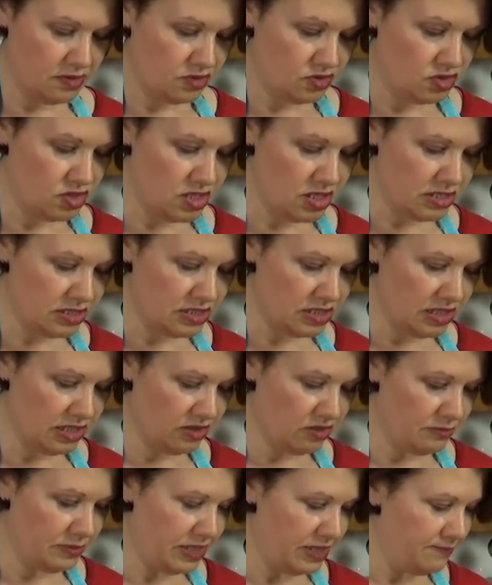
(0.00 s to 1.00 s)
just a
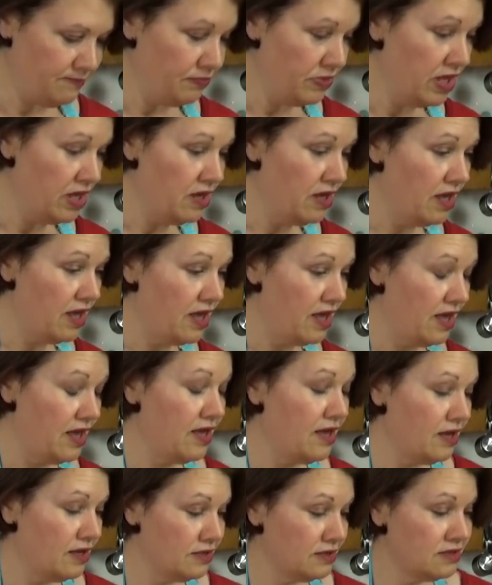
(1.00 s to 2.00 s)
little bit,
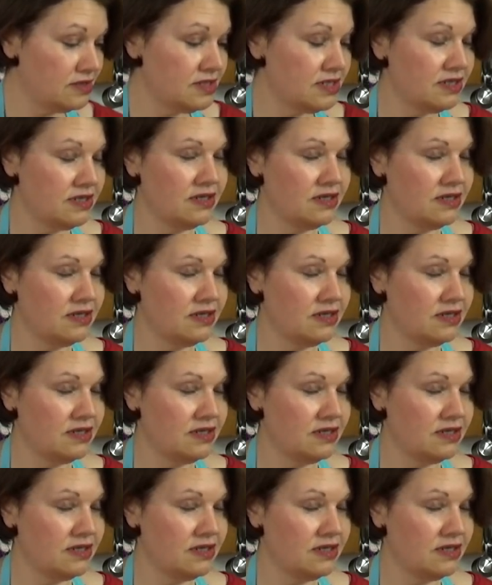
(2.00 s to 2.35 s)
and